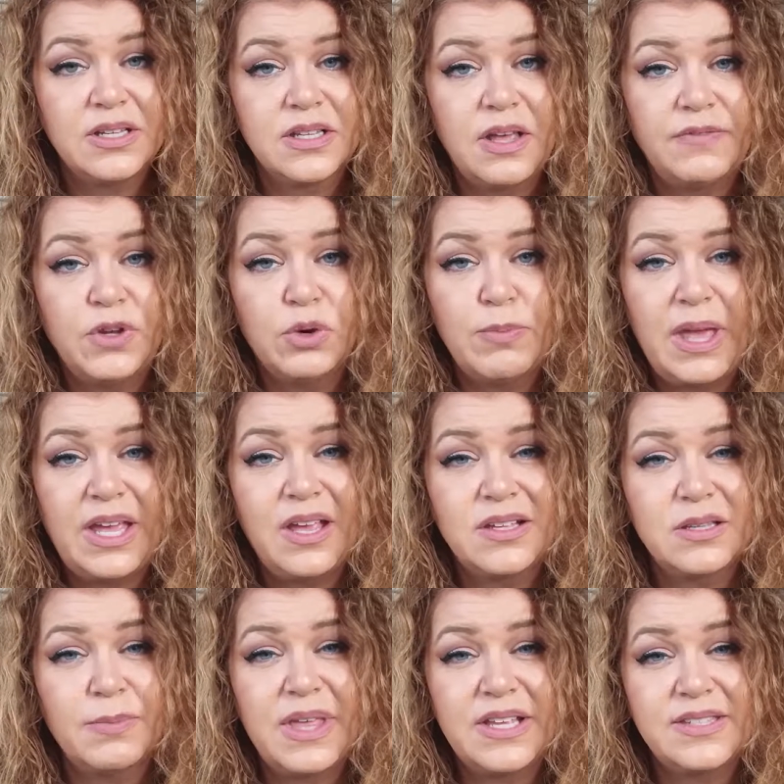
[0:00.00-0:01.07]
if you're making
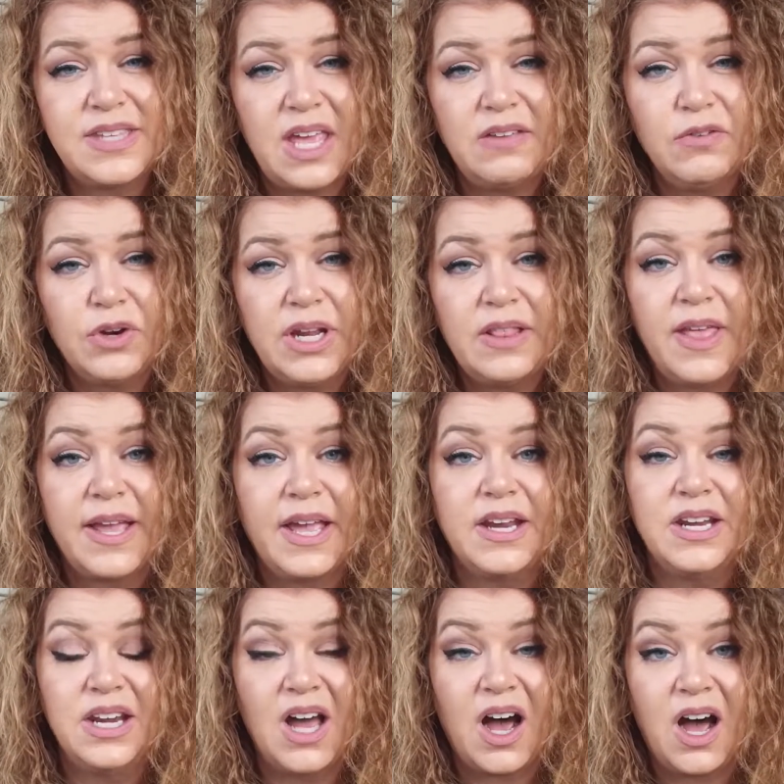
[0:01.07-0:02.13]
something savory, like a
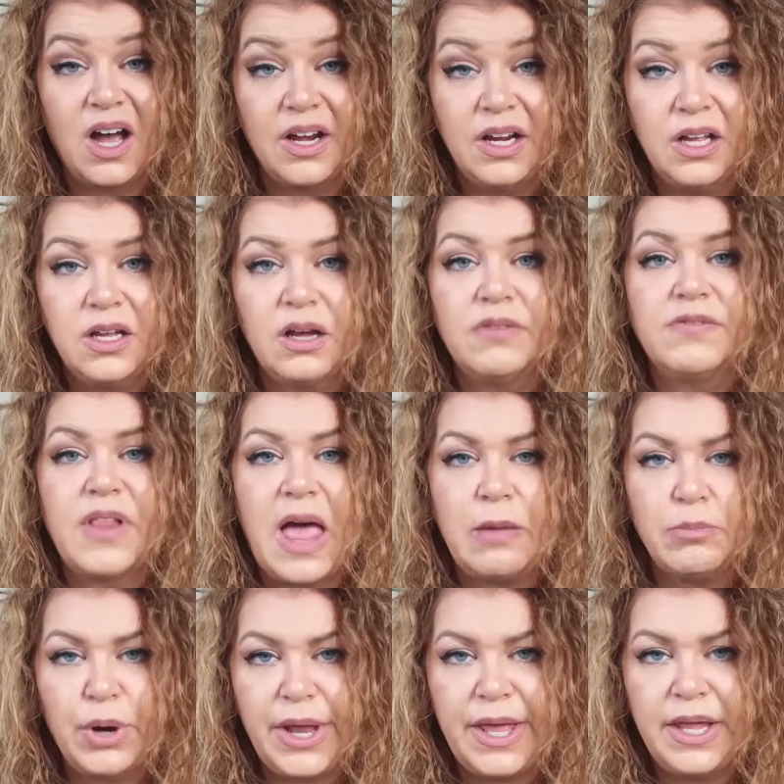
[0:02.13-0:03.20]

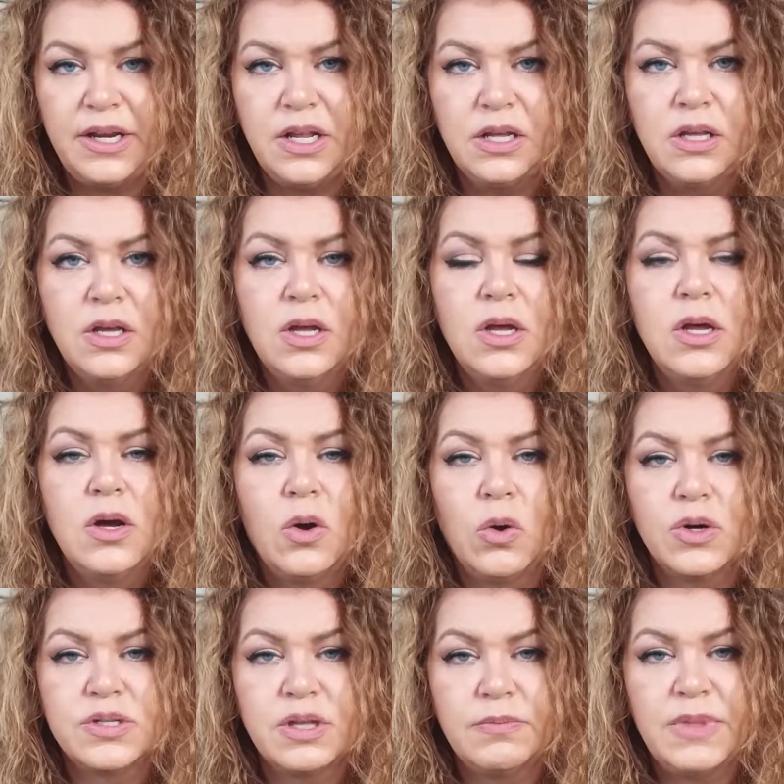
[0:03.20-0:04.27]
flatbread,
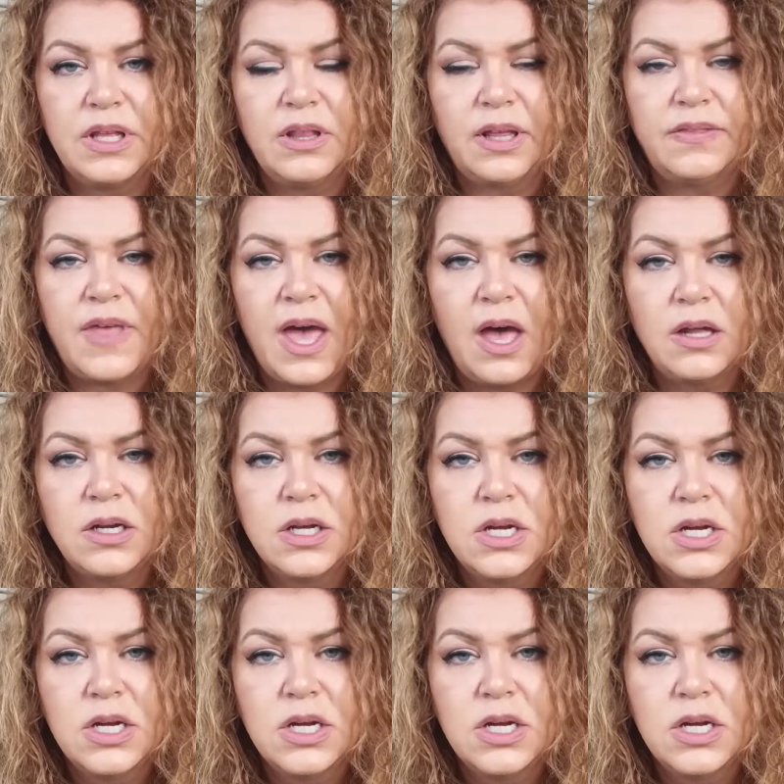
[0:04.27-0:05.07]
or something like that,